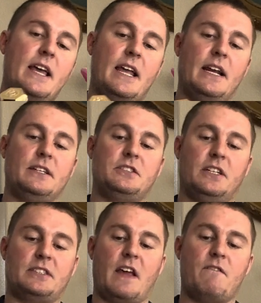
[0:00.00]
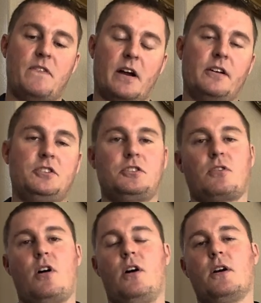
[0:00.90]
It is just a very
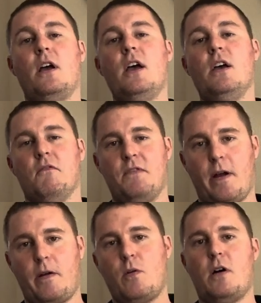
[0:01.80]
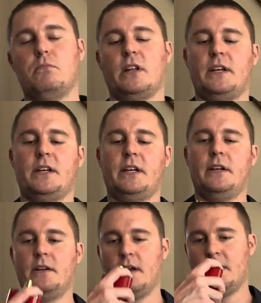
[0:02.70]
strong, very well blended.